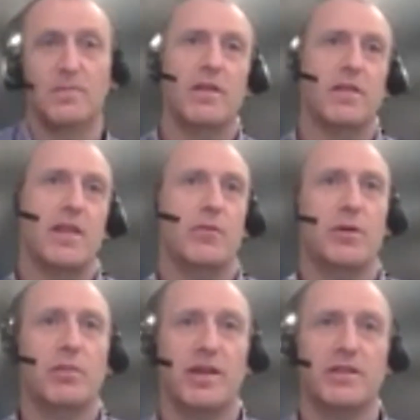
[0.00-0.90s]
that we
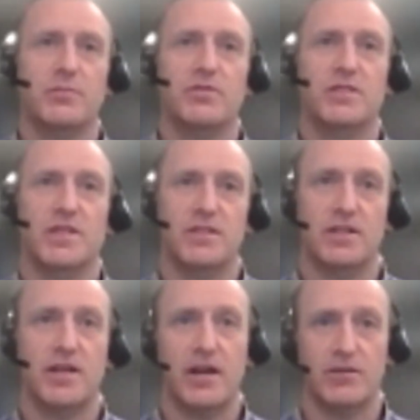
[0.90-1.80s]
plan to present
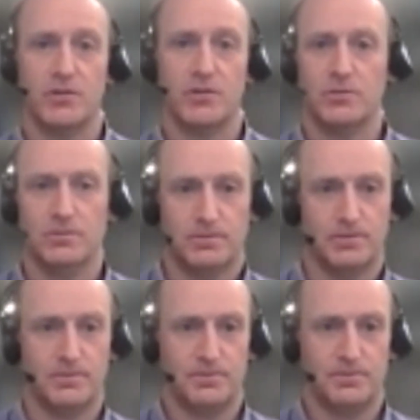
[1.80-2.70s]
to Council
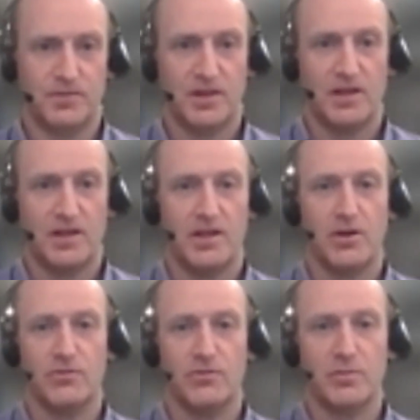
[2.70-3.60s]
in
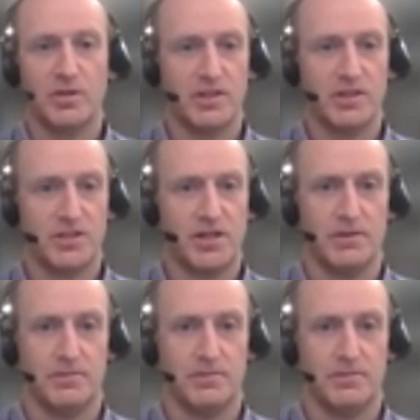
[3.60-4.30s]
November this year.